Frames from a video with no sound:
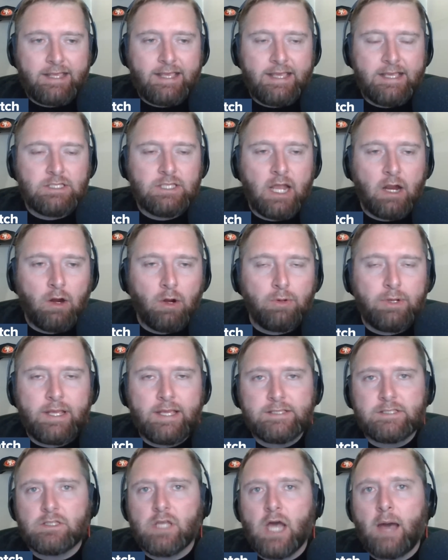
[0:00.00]
He has narrowed
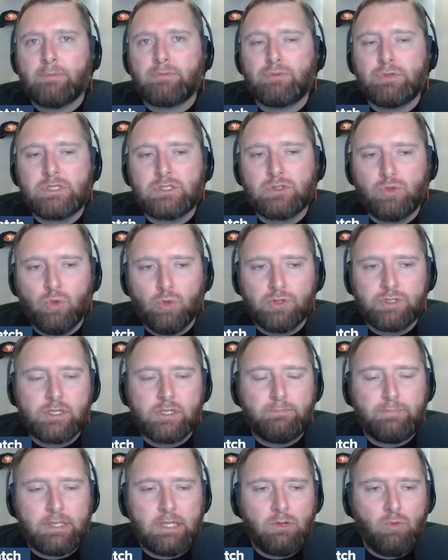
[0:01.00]
his top three schools
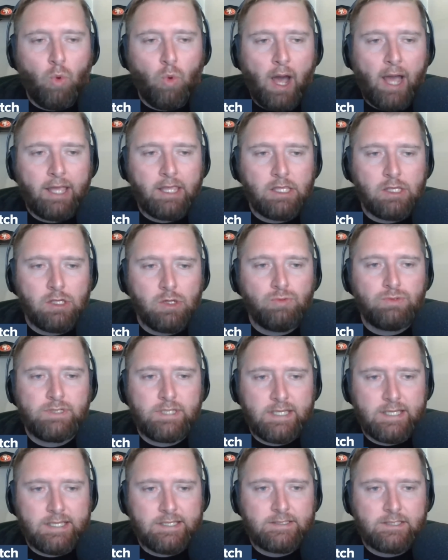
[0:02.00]
to BYU,
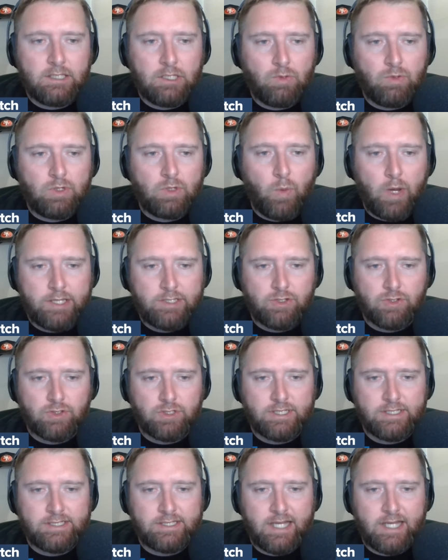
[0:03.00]
TCU, and
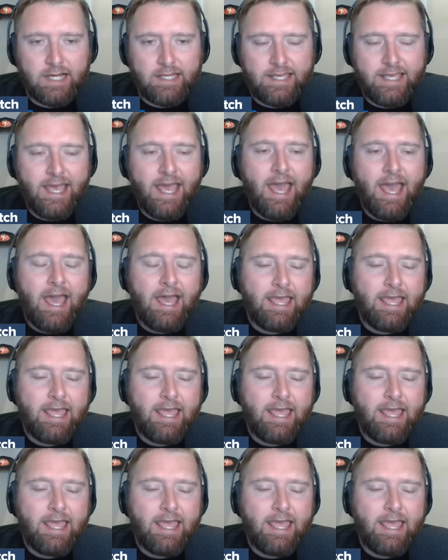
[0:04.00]
Western Kentucky.